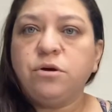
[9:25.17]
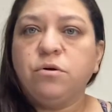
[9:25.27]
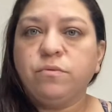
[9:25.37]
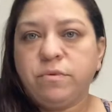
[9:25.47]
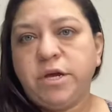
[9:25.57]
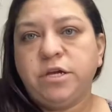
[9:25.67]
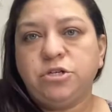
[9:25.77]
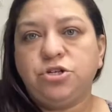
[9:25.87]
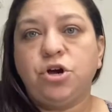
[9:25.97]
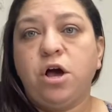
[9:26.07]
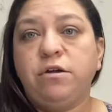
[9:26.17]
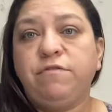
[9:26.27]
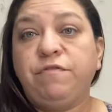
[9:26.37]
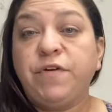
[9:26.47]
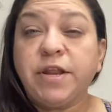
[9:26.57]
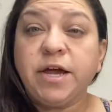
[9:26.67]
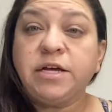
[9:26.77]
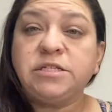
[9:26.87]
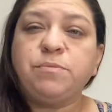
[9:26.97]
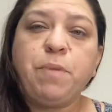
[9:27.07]
range on
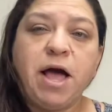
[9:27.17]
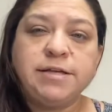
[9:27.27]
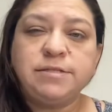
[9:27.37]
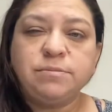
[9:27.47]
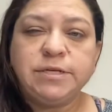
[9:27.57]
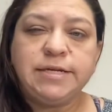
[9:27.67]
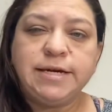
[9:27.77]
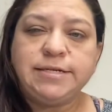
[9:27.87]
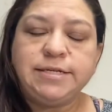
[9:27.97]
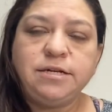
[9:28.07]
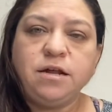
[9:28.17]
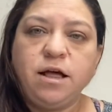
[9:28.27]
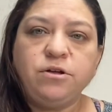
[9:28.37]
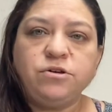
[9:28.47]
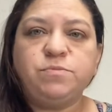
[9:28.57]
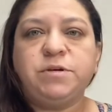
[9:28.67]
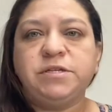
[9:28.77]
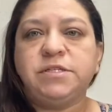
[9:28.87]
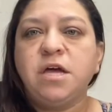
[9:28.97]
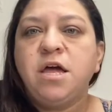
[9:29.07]
FedEx, possibly $19,
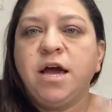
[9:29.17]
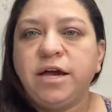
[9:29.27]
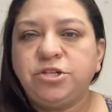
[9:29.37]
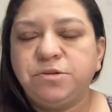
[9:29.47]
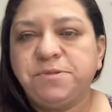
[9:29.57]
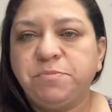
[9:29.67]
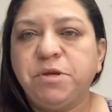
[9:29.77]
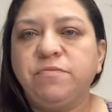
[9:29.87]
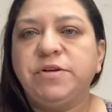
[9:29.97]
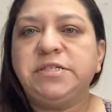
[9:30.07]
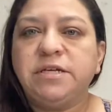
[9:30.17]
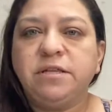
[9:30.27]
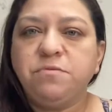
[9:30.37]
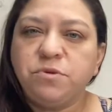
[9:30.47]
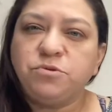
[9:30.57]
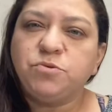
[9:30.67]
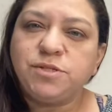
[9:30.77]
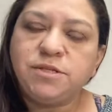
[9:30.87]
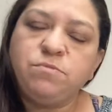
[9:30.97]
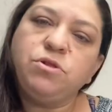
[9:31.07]
because I shipped something recently which
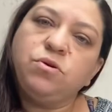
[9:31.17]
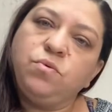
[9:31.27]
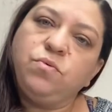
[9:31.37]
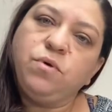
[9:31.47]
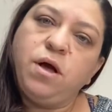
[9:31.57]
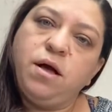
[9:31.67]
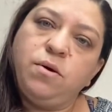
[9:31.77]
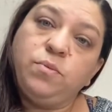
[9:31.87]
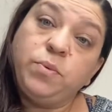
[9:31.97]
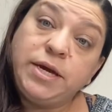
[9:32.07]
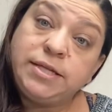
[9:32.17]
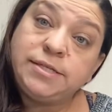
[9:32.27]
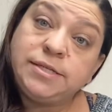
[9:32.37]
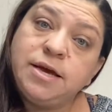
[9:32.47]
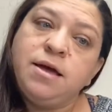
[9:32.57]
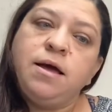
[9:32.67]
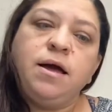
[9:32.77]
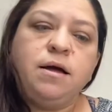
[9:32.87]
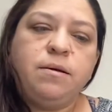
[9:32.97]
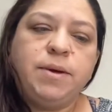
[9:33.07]
was similar weight
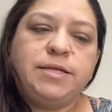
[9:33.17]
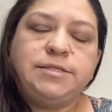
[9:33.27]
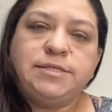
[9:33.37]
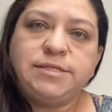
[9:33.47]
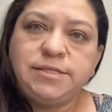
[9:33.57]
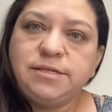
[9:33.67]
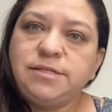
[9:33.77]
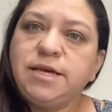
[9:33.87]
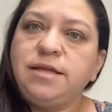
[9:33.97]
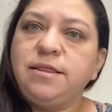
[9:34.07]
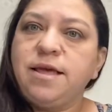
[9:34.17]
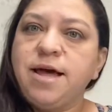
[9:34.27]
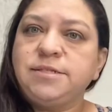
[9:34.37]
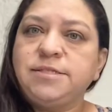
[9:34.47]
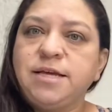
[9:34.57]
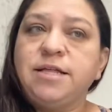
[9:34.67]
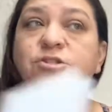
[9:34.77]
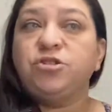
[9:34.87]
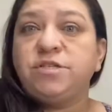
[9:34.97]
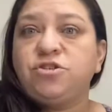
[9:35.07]
and distance, and
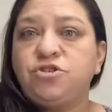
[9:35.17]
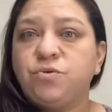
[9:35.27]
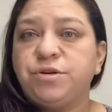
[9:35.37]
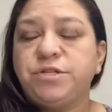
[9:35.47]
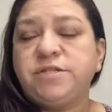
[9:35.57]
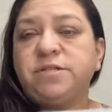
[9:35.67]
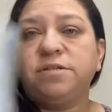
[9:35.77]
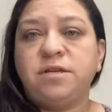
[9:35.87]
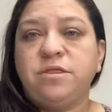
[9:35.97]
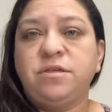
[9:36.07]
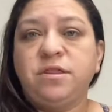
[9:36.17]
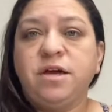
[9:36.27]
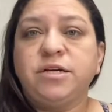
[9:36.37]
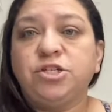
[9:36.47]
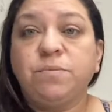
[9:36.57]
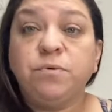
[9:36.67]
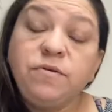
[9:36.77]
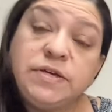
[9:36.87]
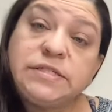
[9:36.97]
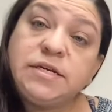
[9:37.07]
actually this is shorter distance than the thing I shipped
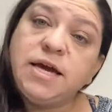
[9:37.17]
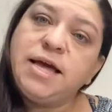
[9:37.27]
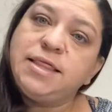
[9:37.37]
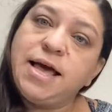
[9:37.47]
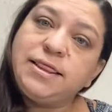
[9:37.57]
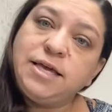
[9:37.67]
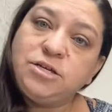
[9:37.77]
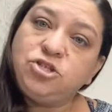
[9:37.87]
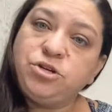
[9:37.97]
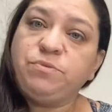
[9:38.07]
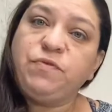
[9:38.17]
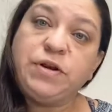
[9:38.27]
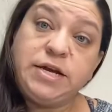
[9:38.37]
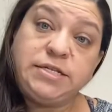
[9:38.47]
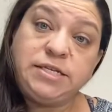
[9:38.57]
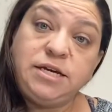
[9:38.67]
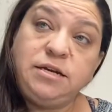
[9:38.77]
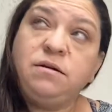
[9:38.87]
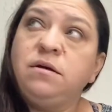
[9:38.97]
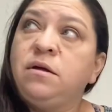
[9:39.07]
previously, and that thing shipped for
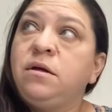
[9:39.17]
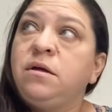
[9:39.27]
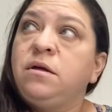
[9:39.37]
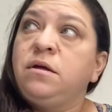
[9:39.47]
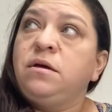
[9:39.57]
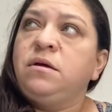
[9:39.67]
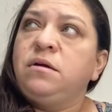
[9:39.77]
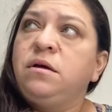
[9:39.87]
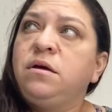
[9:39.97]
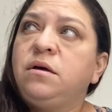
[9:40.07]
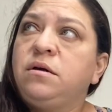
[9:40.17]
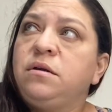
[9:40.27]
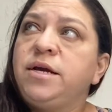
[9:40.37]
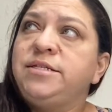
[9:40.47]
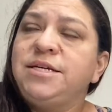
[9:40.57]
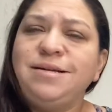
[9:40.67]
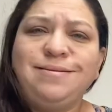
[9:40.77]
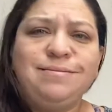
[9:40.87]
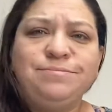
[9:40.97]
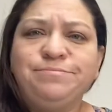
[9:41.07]

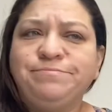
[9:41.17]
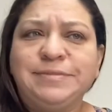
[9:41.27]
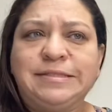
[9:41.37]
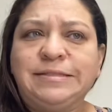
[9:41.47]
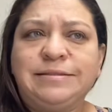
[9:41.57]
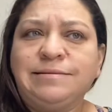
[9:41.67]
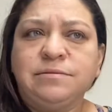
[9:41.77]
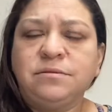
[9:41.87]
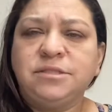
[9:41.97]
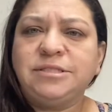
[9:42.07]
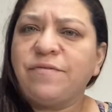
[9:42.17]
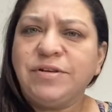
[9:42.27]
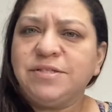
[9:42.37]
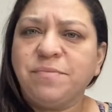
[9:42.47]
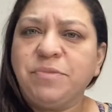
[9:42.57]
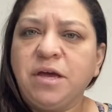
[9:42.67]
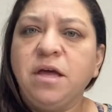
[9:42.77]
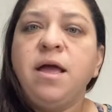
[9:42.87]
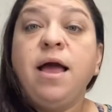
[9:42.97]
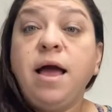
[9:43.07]
$19.70 something.
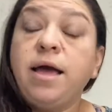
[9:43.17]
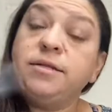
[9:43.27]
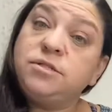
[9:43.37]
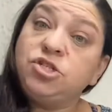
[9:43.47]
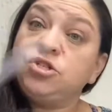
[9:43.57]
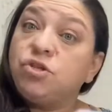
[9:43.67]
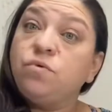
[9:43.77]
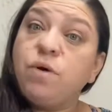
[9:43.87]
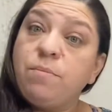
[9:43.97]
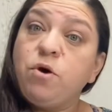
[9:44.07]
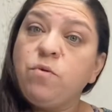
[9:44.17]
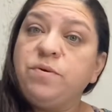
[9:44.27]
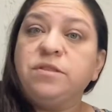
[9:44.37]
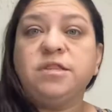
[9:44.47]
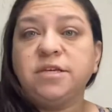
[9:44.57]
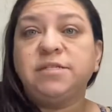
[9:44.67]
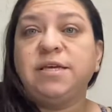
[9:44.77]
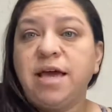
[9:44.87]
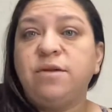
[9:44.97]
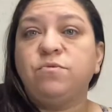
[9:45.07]
And so I'm hoping that this
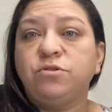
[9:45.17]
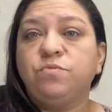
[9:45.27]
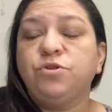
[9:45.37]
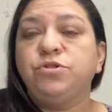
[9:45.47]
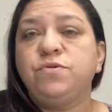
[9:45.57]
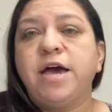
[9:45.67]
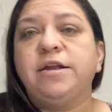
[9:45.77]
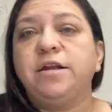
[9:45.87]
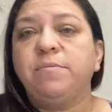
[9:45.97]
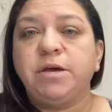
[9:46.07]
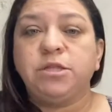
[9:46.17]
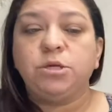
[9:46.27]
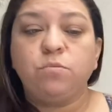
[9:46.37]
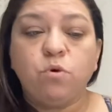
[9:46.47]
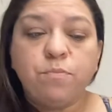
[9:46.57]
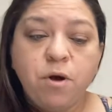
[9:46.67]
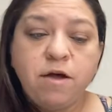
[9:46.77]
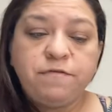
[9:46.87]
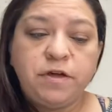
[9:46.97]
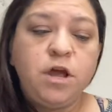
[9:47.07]
again will do that, and I'll make a little more
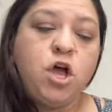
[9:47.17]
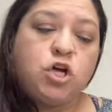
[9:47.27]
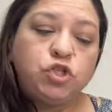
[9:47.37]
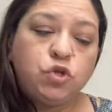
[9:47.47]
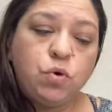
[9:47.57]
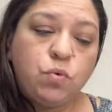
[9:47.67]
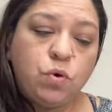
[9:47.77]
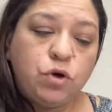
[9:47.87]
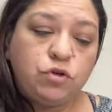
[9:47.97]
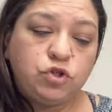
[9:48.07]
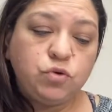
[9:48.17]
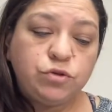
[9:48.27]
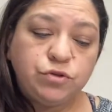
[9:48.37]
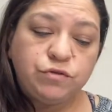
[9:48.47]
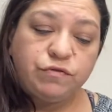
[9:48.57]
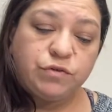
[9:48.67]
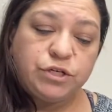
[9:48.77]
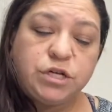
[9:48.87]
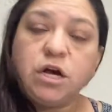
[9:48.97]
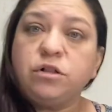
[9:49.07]
profit. So
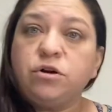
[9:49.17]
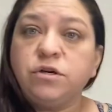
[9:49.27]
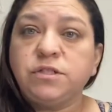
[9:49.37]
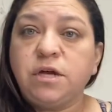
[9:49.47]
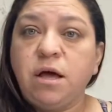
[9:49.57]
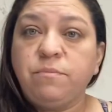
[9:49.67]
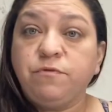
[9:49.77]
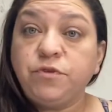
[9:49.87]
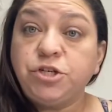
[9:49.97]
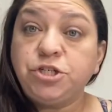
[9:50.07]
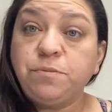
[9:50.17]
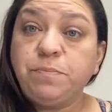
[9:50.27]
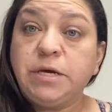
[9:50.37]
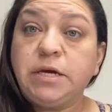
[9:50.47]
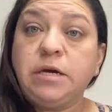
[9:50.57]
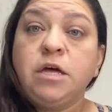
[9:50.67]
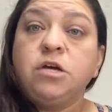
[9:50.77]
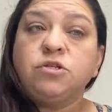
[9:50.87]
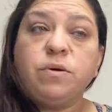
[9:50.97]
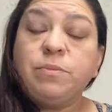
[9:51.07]
$240 free shipping.
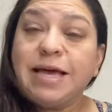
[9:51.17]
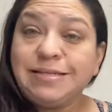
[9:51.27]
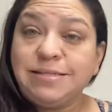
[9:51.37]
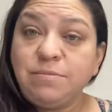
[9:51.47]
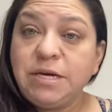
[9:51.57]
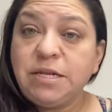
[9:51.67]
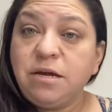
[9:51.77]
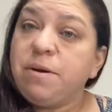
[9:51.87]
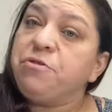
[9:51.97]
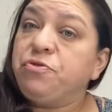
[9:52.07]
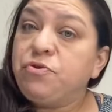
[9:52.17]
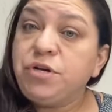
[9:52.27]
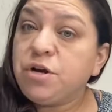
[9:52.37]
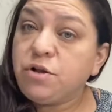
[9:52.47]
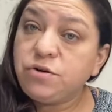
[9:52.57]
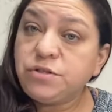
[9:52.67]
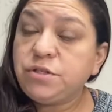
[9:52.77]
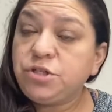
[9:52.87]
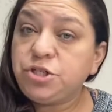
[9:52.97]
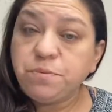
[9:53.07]
So I'm guesstimating about $30
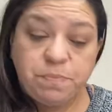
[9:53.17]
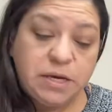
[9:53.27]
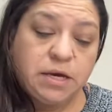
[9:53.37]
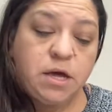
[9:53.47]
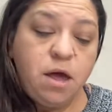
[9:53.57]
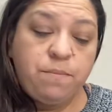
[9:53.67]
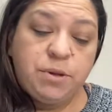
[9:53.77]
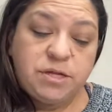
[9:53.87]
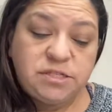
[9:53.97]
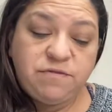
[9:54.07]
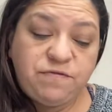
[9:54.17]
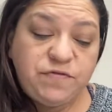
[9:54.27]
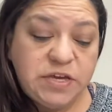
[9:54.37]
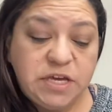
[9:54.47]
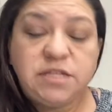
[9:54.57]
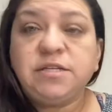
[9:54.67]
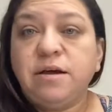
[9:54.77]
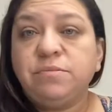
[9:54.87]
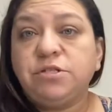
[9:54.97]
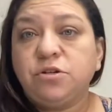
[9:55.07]
in shipping plus the fees.
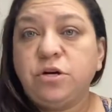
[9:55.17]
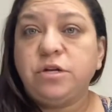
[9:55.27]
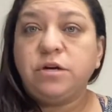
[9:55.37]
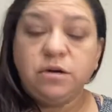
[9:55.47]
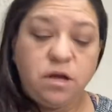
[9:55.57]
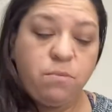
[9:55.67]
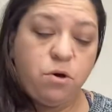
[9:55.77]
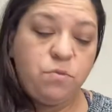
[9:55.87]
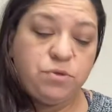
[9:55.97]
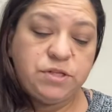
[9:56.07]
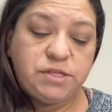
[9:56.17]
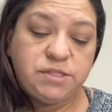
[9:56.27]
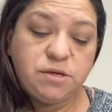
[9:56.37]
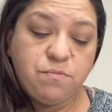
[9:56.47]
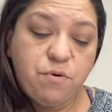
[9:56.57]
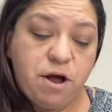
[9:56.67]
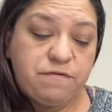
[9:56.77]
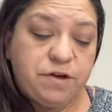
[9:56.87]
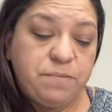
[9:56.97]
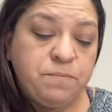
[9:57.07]
I'm still going to come home with a decent profit.